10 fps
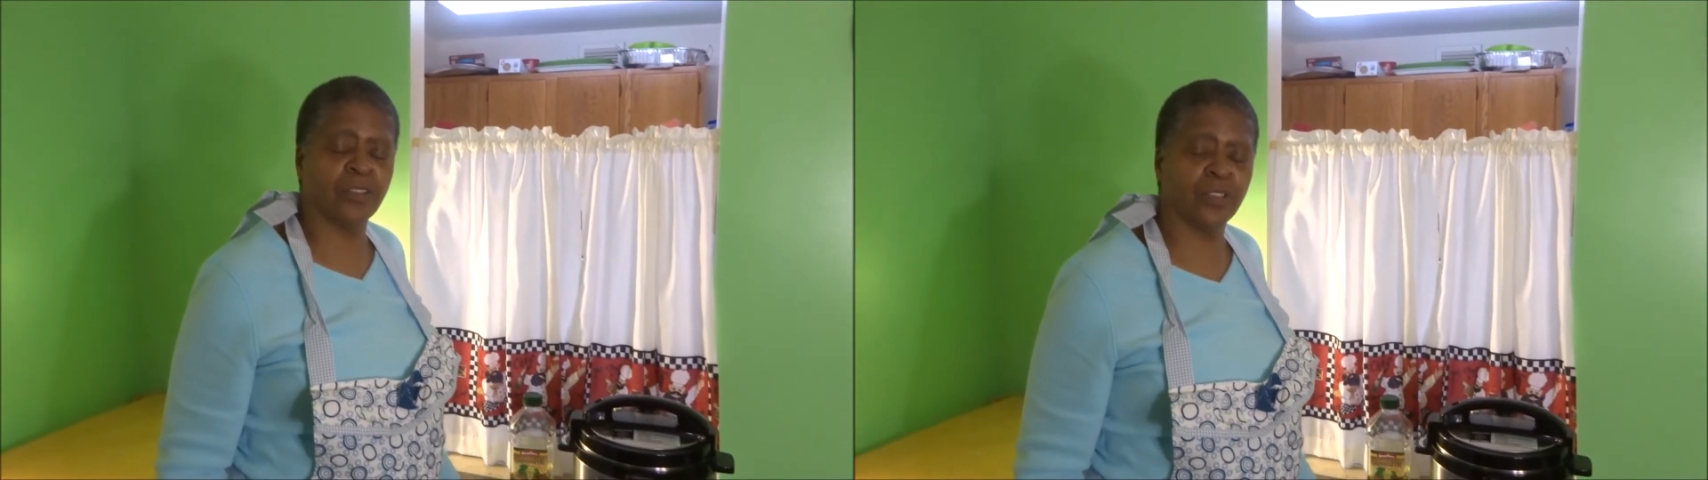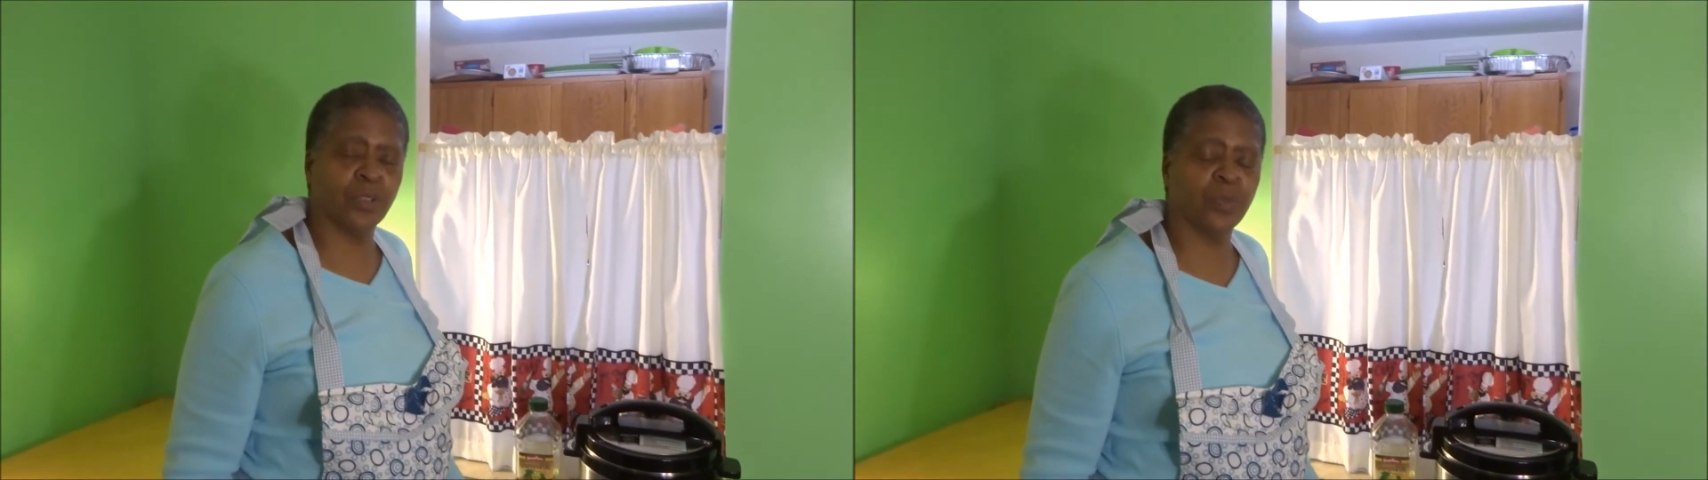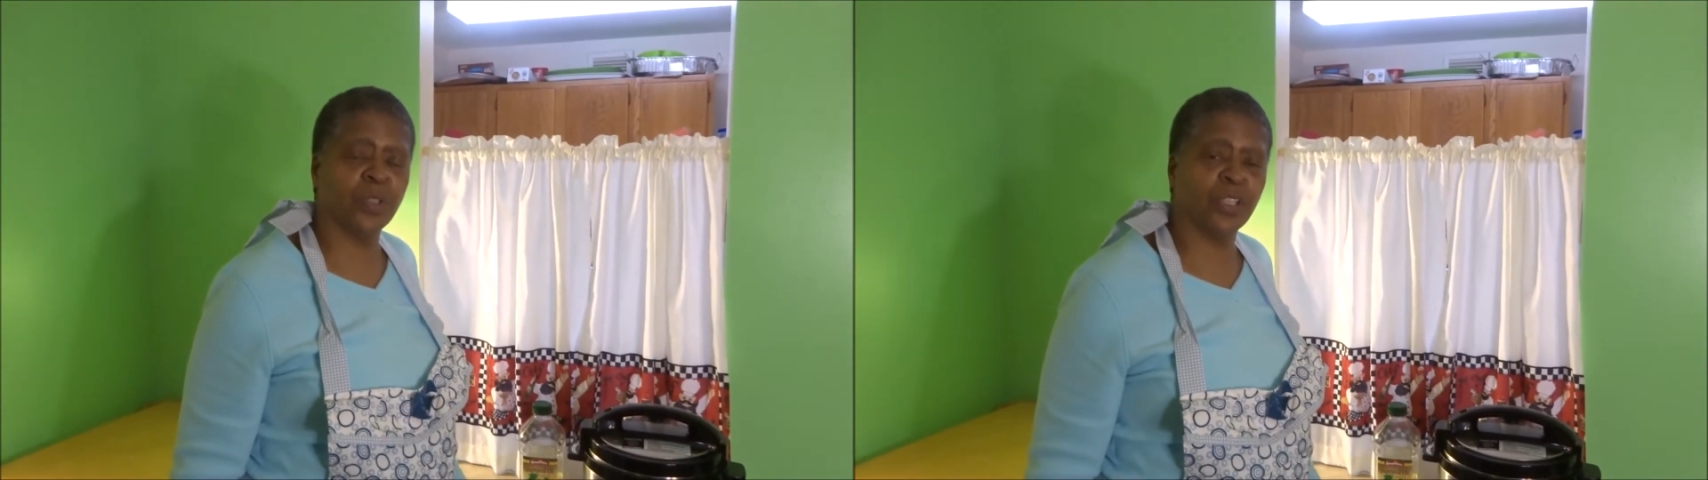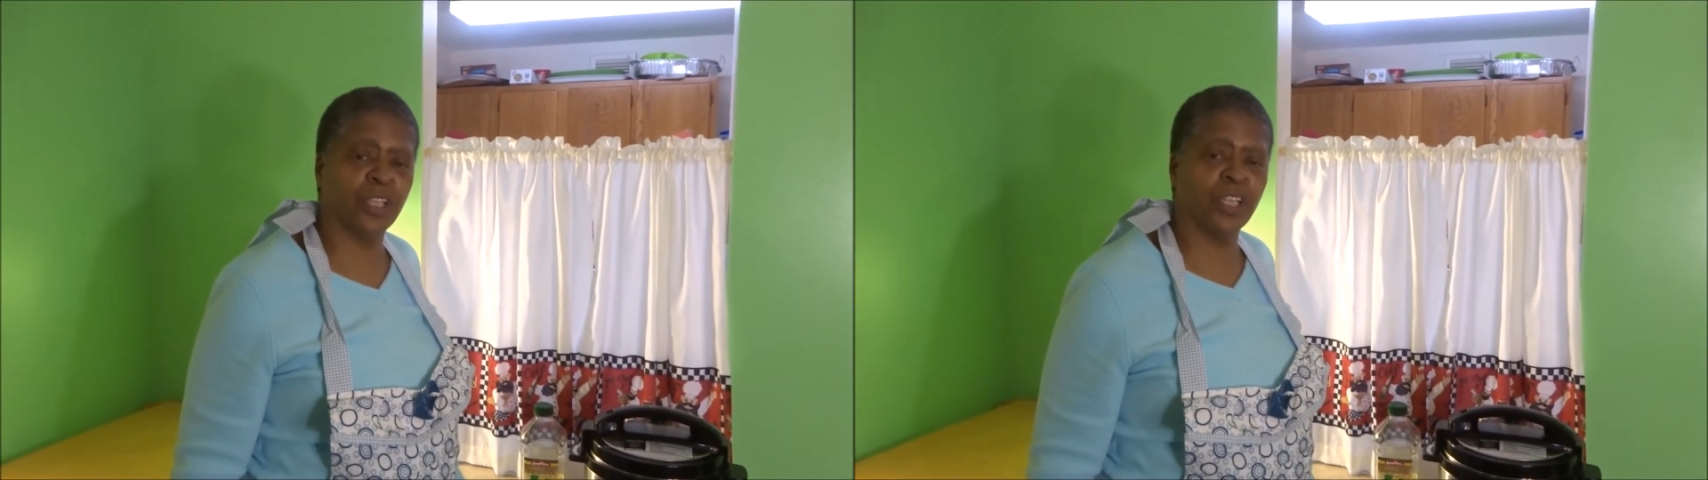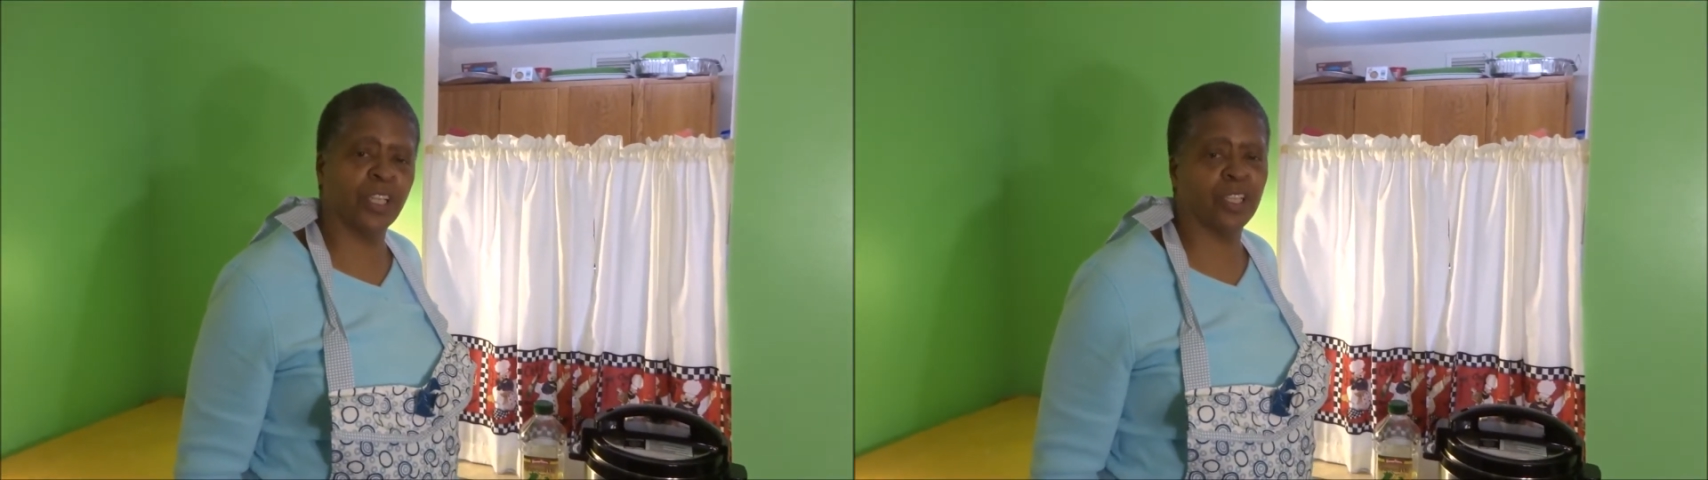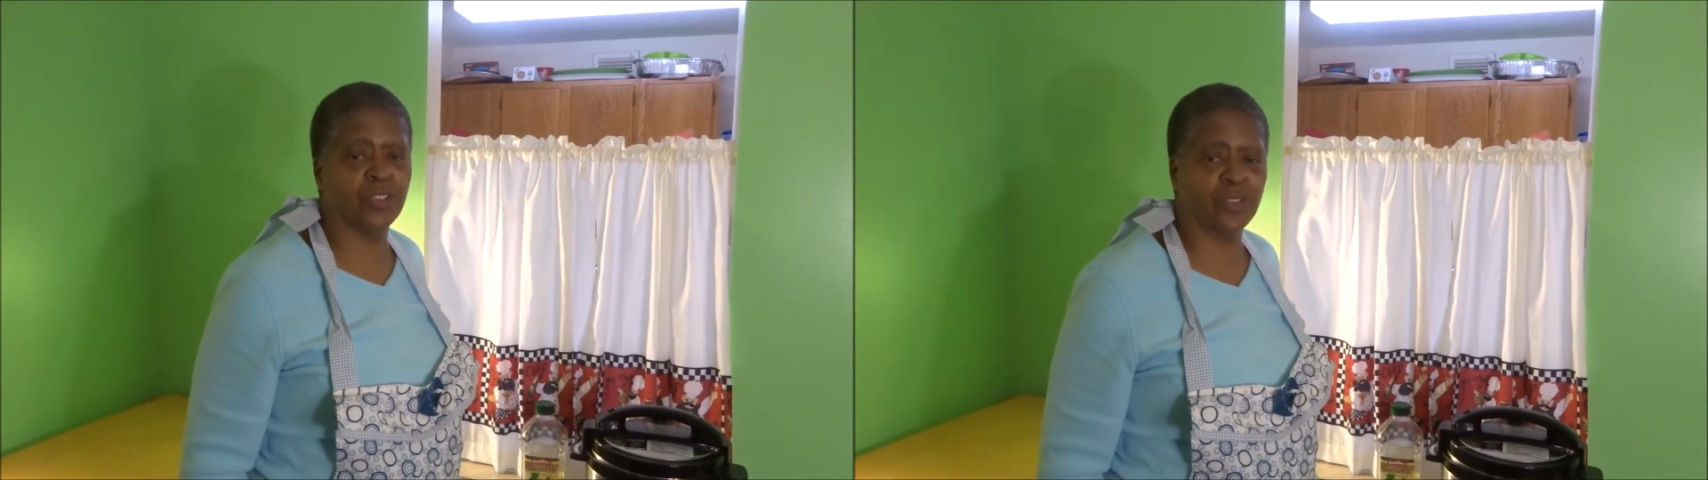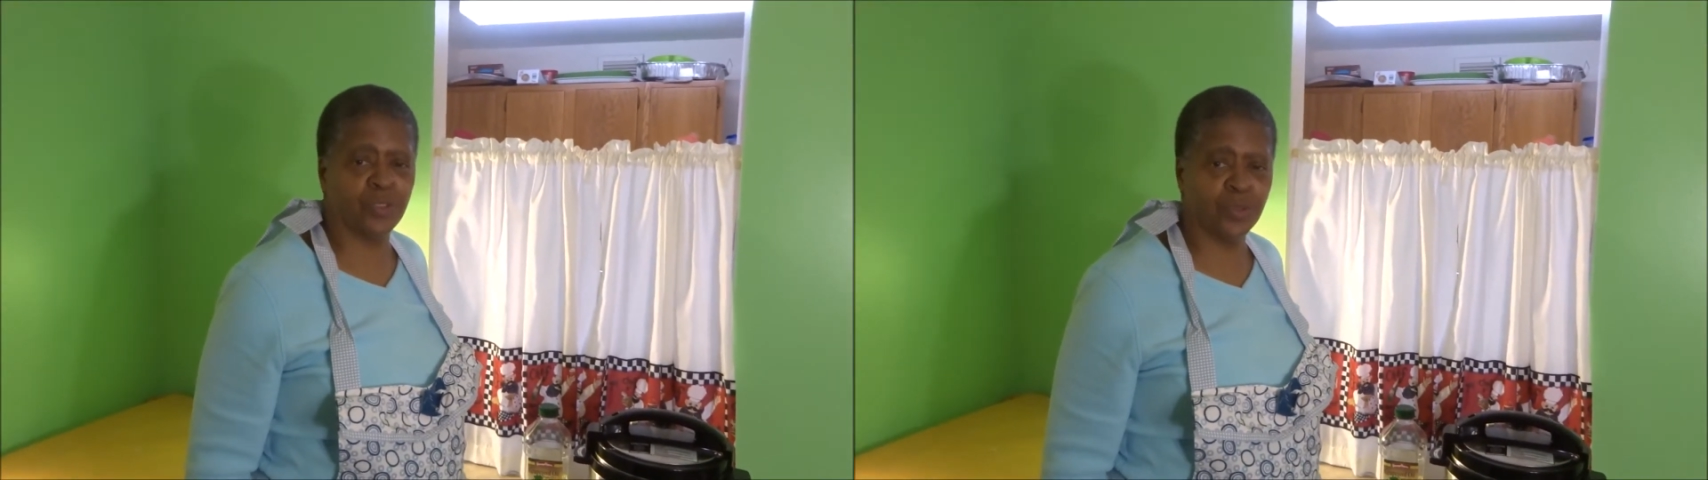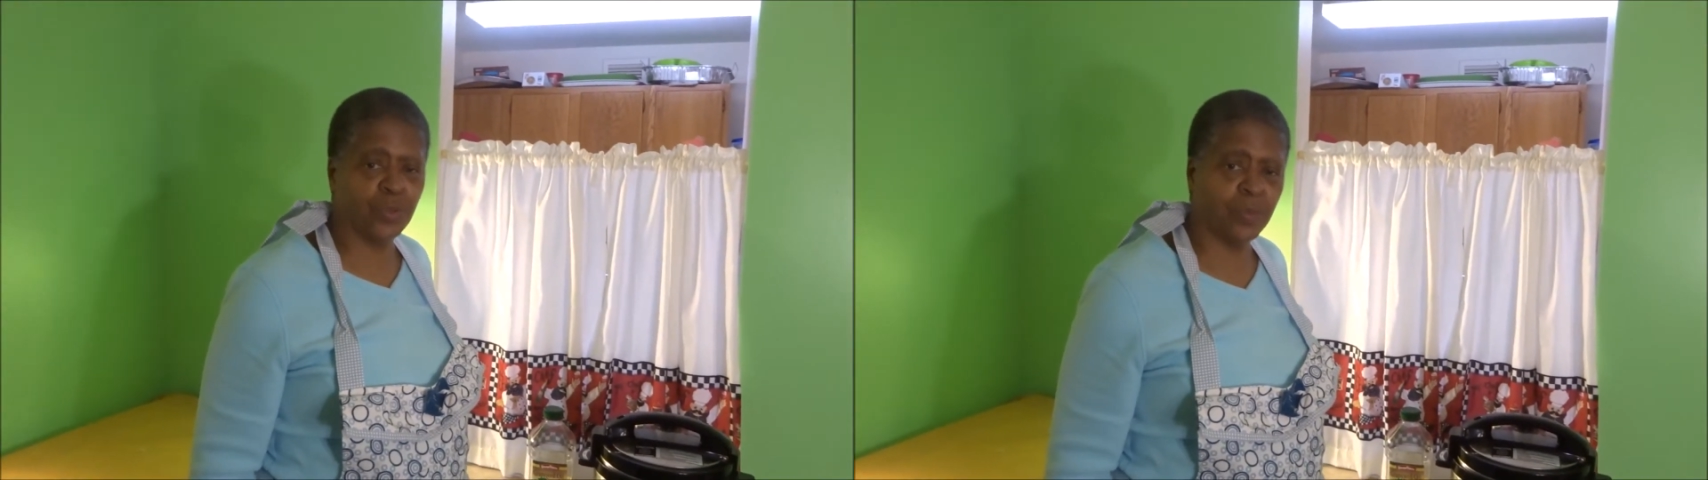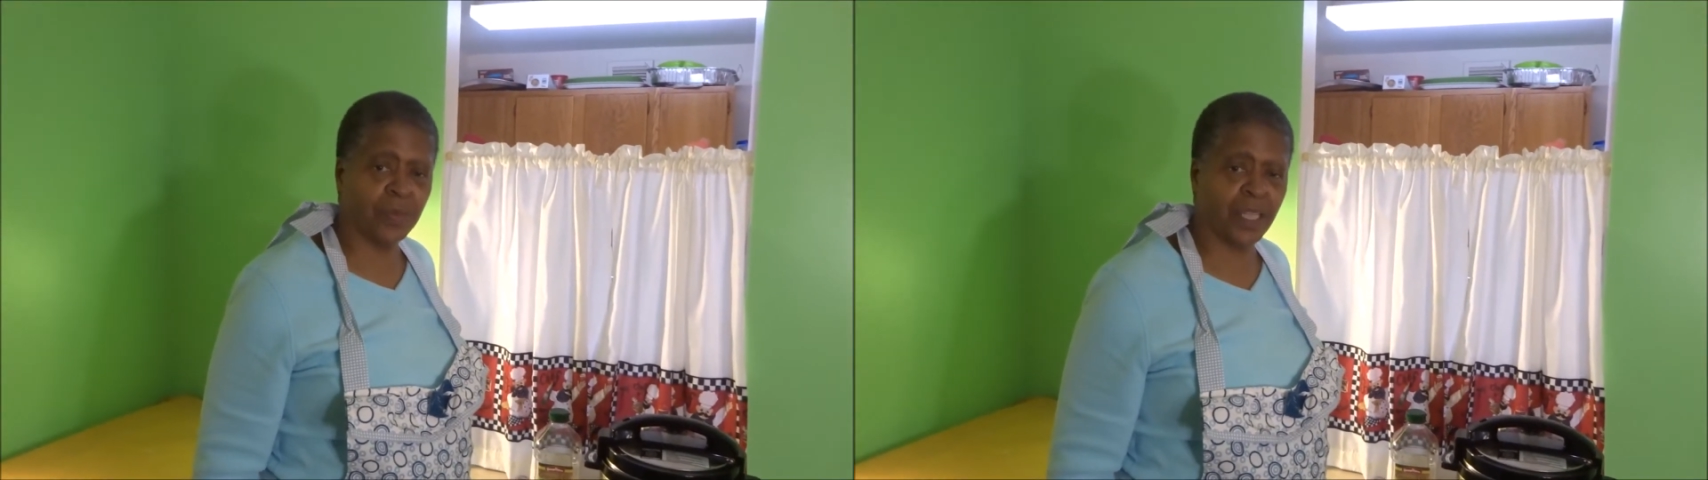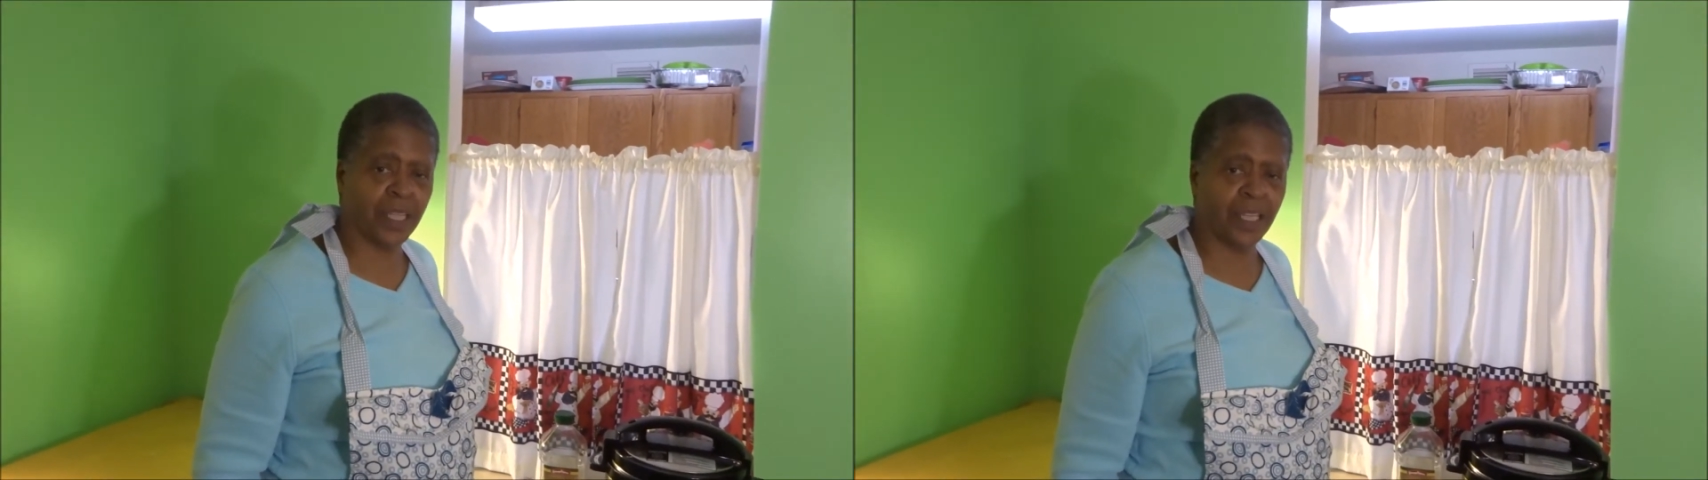so we're going to assume that